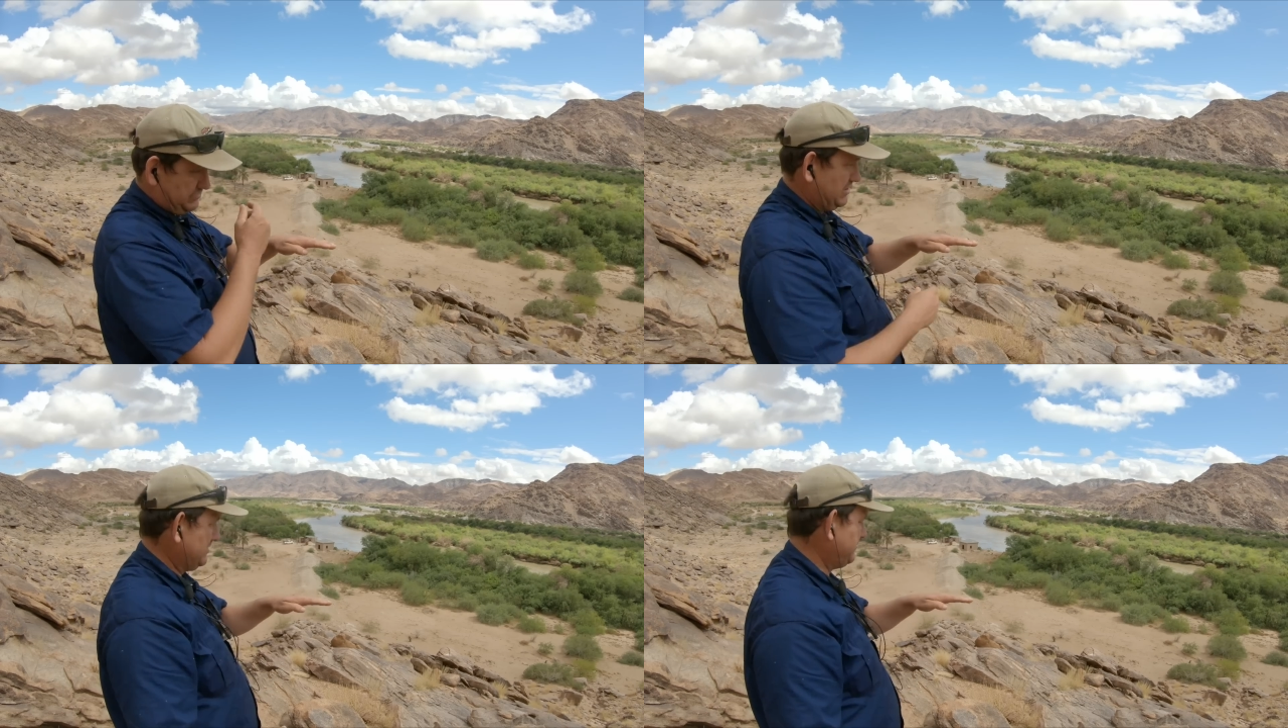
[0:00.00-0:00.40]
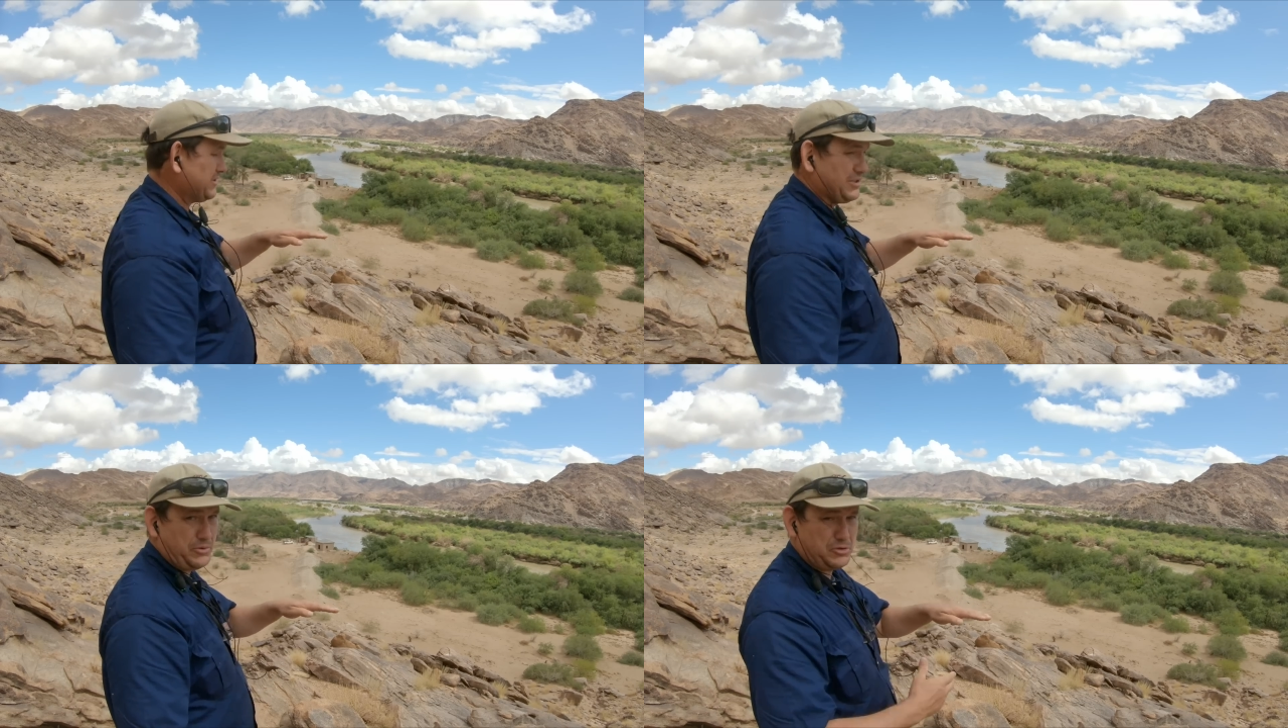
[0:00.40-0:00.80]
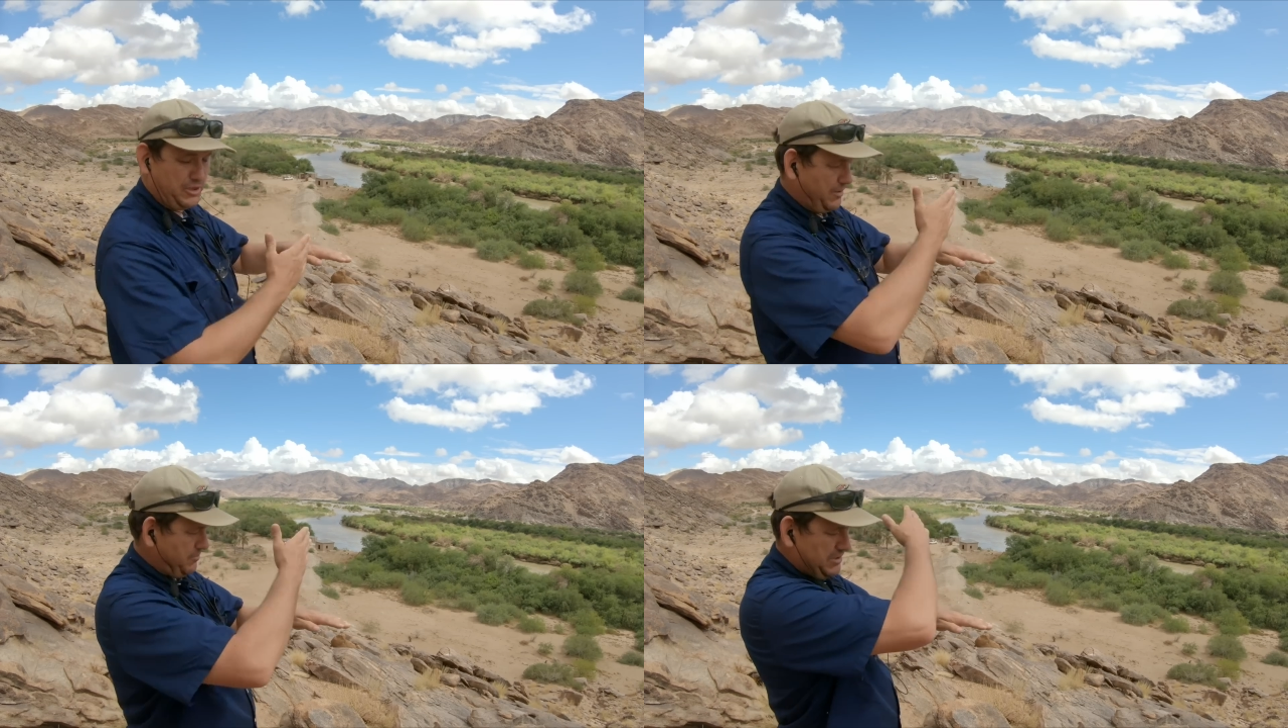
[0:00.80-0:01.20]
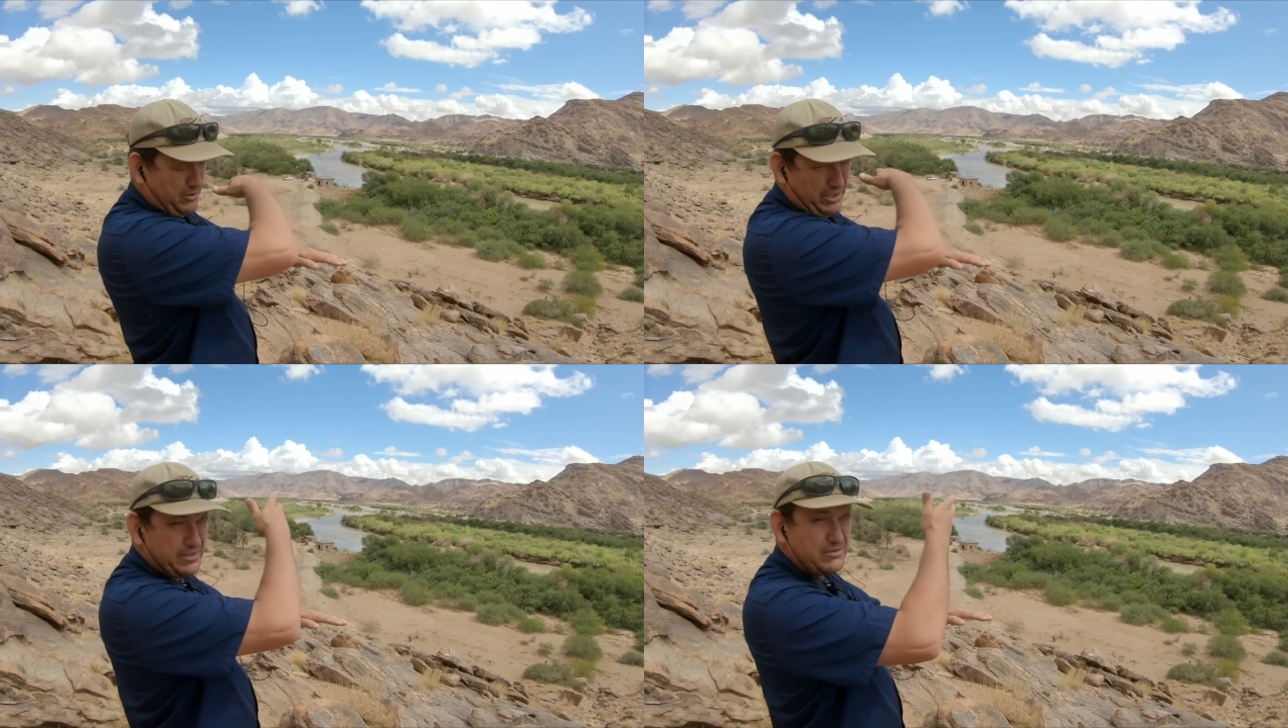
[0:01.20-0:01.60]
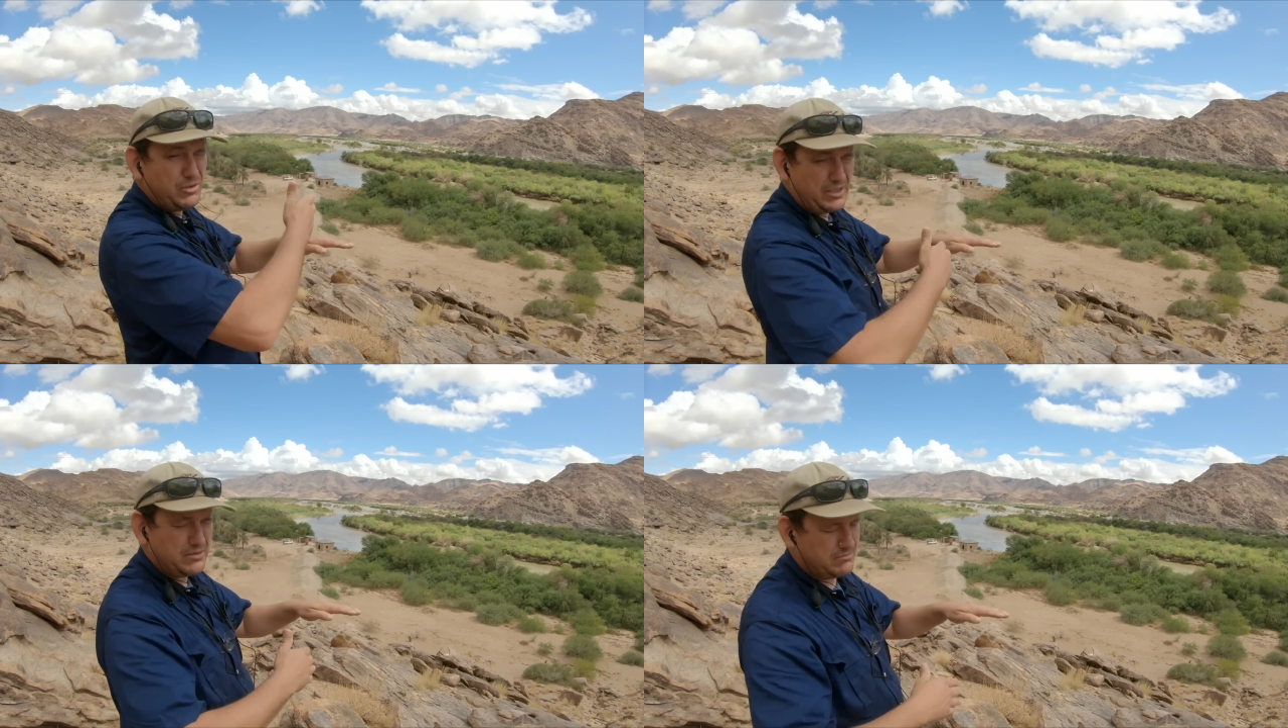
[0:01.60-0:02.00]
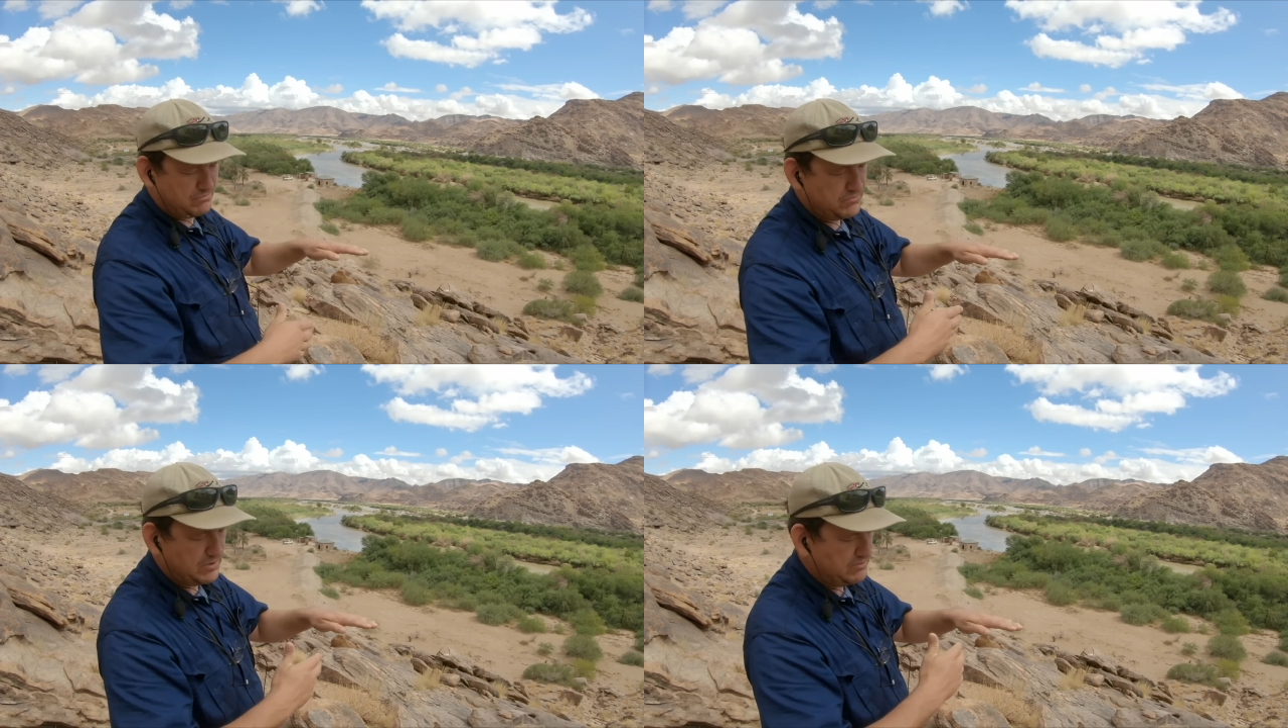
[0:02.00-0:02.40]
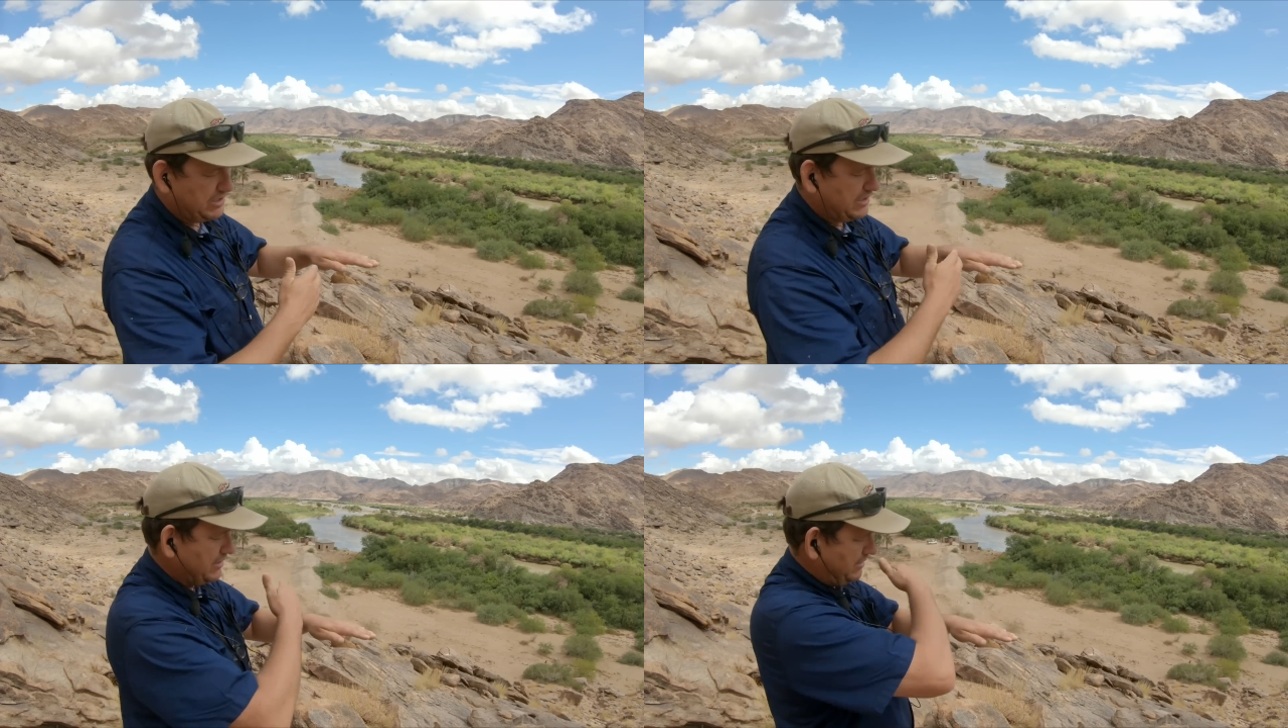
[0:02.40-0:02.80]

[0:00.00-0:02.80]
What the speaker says: difficult to describe. But look at satellite